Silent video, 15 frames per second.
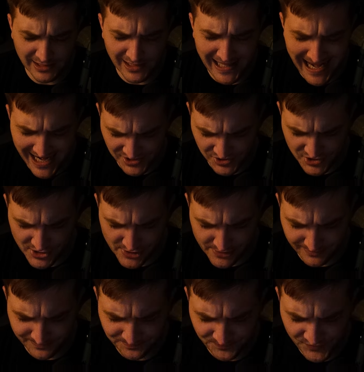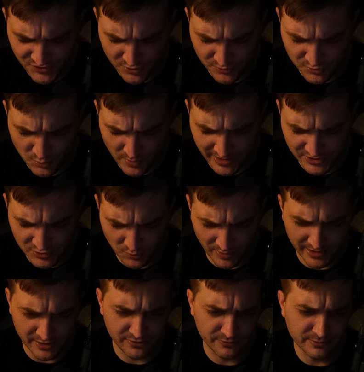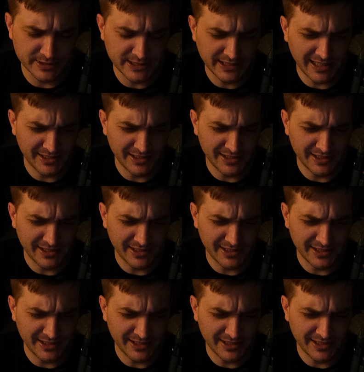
last year, so 2023.